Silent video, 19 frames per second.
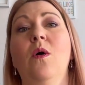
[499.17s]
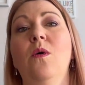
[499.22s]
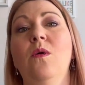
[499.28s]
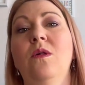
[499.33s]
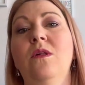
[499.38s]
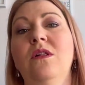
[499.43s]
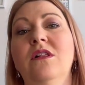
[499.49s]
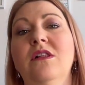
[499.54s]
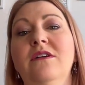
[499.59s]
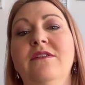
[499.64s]

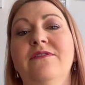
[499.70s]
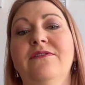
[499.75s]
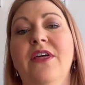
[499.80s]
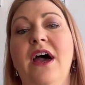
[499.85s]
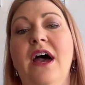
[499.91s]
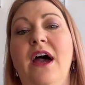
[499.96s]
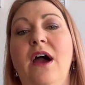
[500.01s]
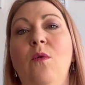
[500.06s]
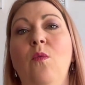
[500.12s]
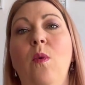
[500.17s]
all of
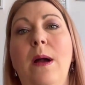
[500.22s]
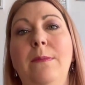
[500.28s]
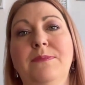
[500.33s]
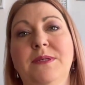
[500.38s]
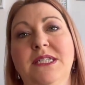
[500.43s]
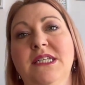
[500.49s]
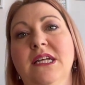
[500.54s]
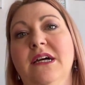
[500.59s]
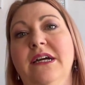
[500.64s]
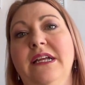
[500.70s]
their
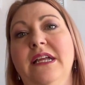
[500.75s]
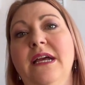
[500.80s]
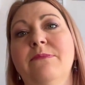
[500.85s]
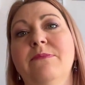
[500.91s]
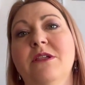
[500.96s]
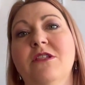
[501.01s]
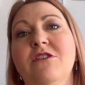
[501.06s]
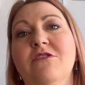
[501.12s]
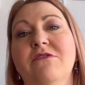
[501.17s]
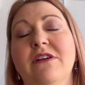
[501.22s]
website
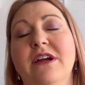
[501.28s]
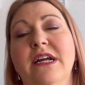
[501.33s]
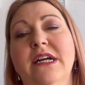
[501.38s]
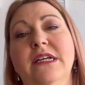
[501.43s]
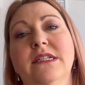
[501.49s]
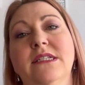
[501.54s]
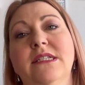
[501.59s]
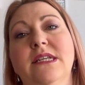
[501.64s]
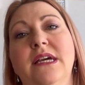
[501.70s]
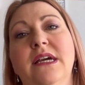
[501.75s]
imagery
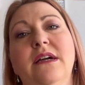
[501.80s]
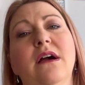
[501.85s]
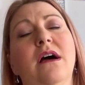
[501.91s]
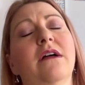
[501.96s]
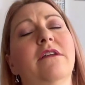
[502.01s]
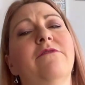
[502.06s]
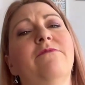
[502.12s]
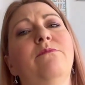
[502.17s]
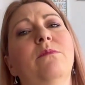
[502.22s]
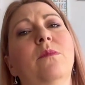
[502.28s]
is the
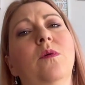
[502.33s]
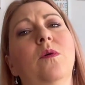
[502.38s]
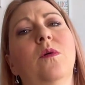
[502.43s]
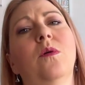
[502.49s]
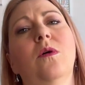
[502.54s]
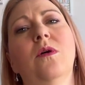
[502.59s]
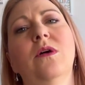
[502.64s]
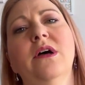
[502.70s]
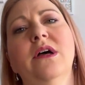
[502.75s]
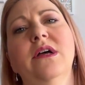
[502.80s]
kind of
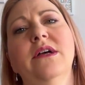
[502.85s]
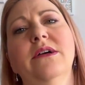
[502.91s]
more